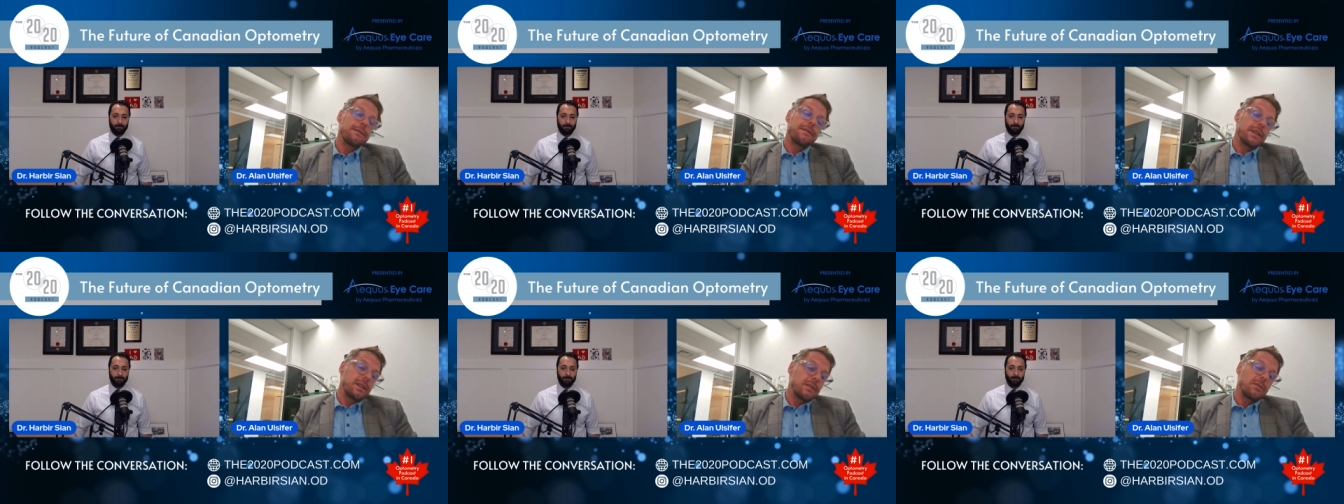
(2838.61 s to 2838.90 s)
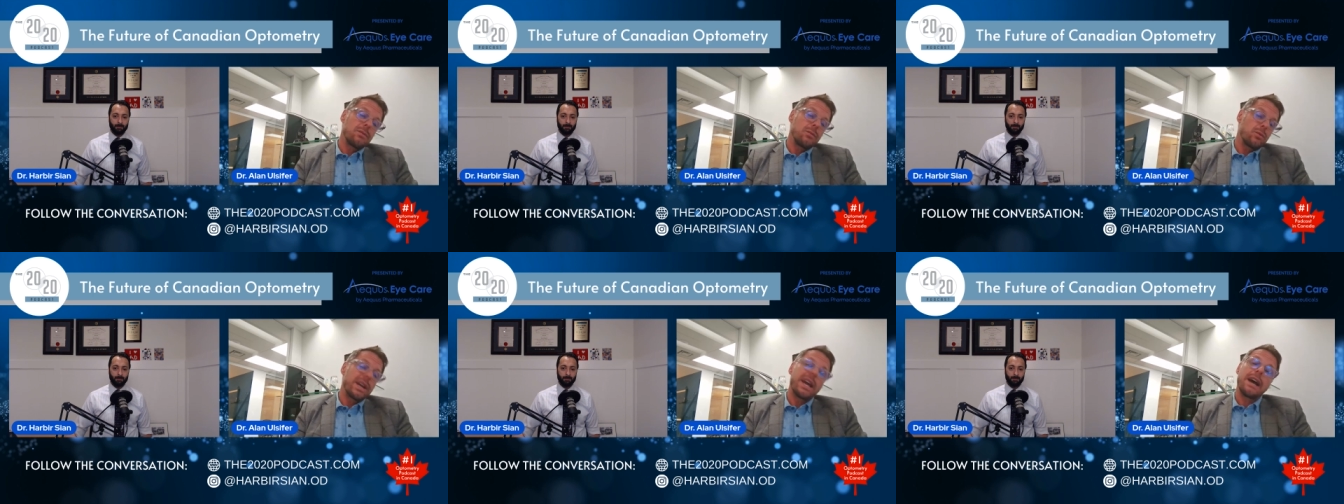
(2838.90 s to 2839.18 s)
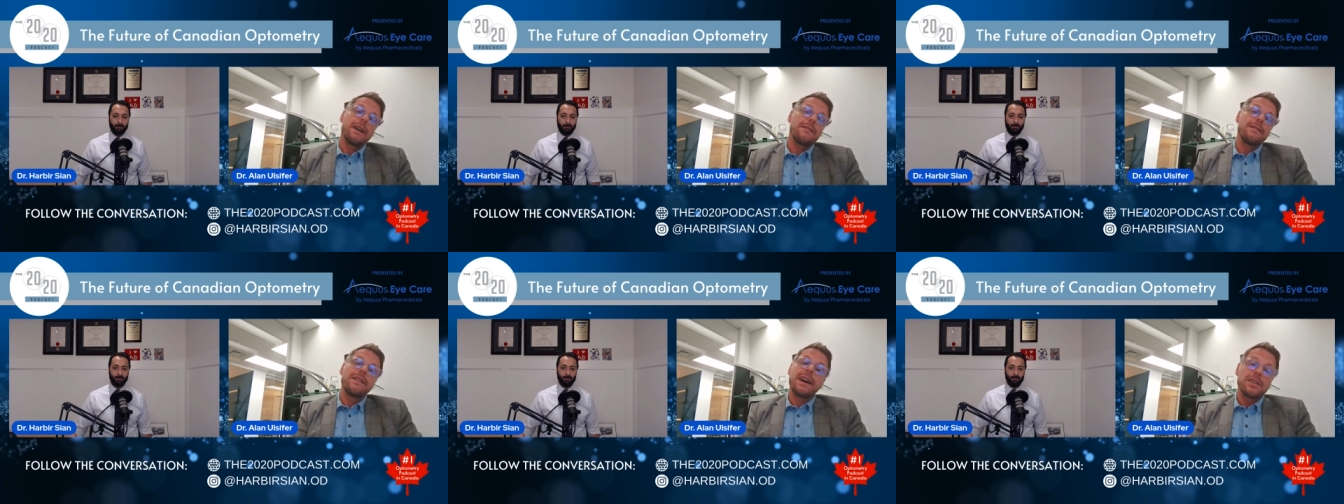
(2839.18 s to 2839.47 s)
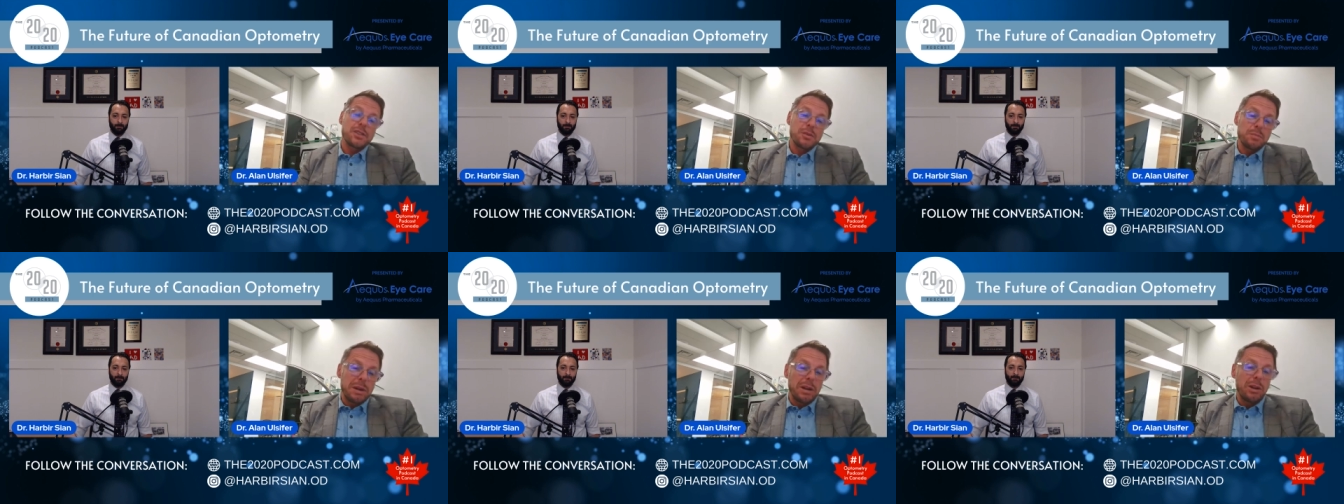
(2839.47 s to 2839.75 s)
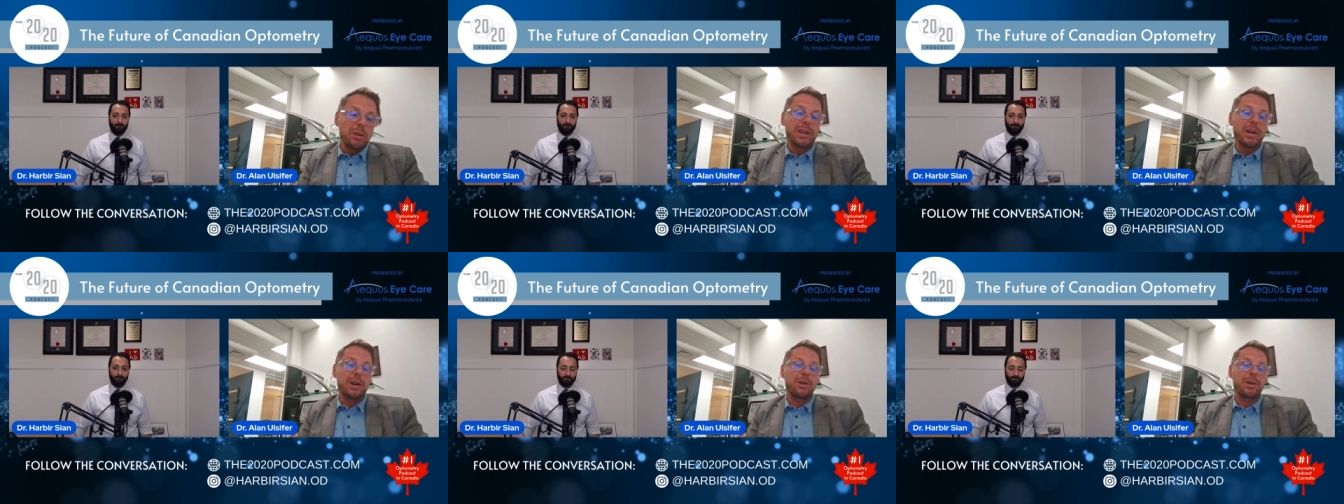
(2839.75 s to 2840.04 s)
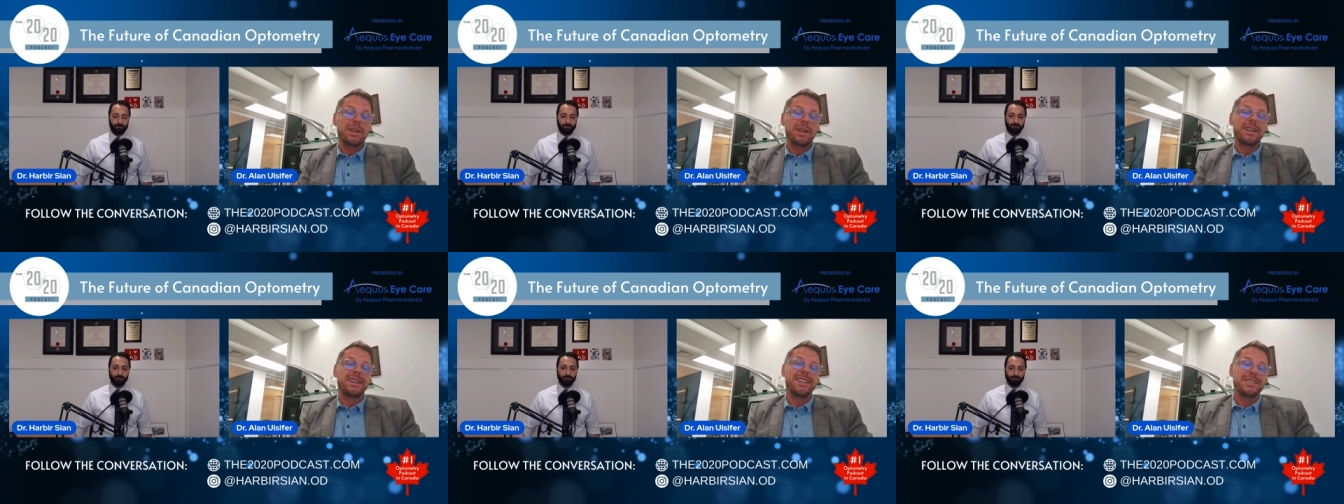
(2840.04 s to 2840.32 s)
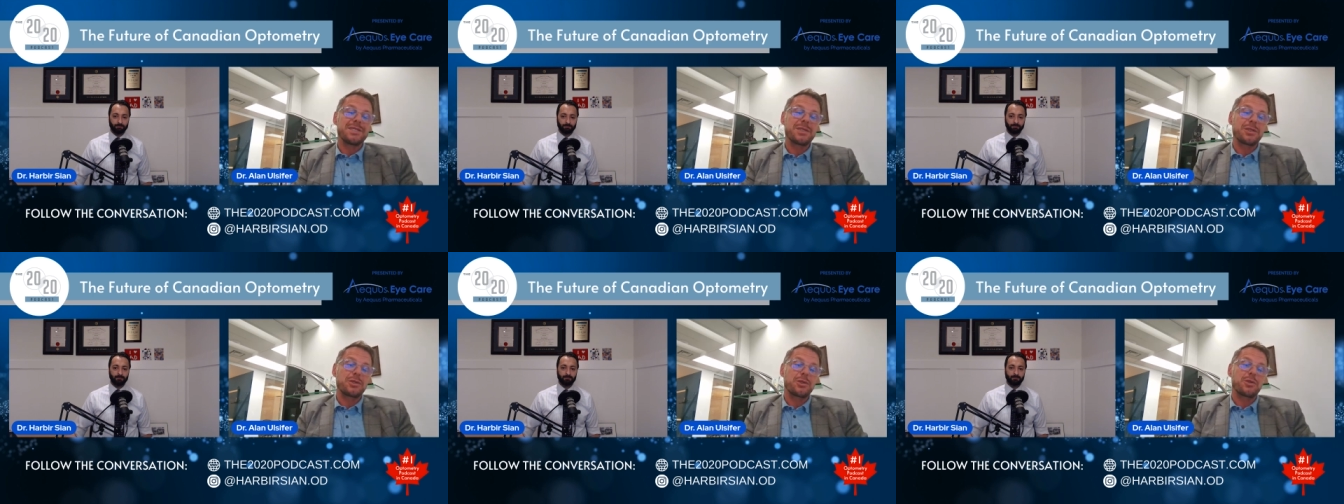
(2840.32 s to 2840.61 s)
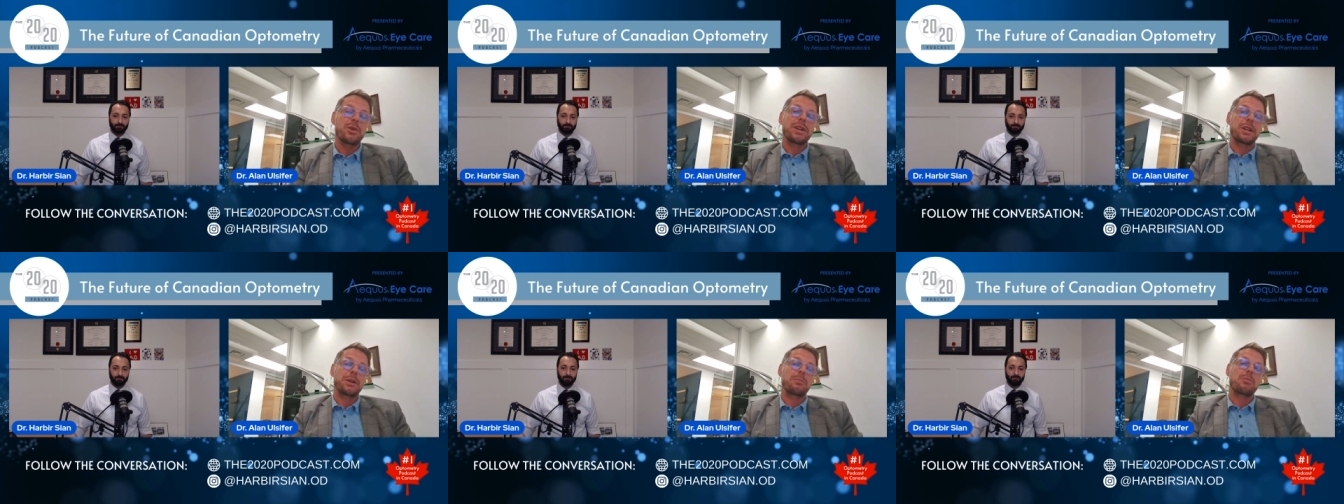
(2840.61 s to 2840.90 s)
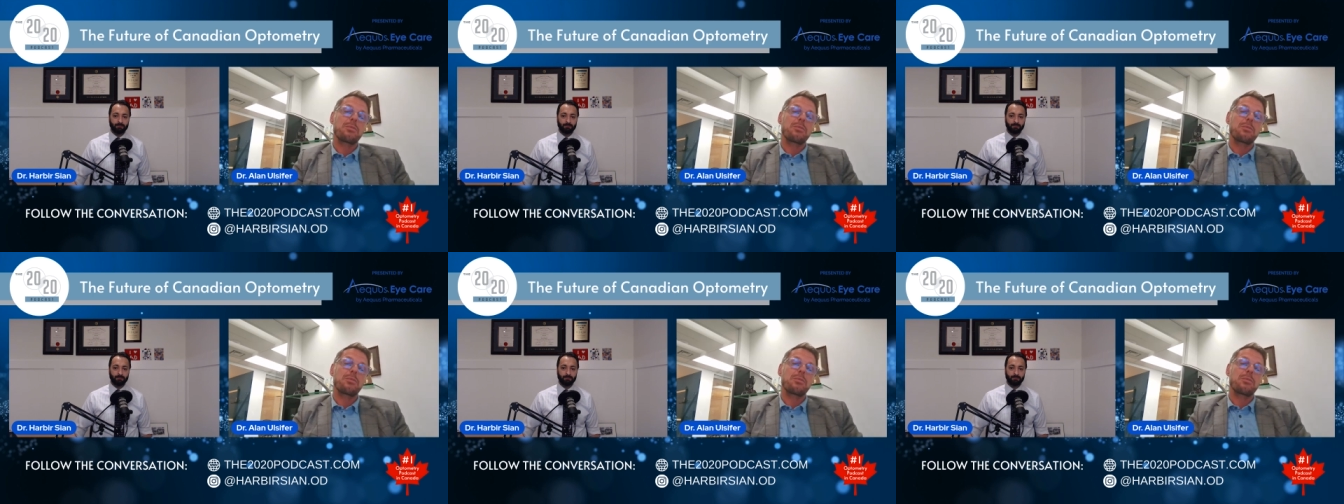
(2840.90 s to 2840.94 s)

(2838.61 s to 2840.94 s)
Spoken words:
And we have that spelled out, and it's a training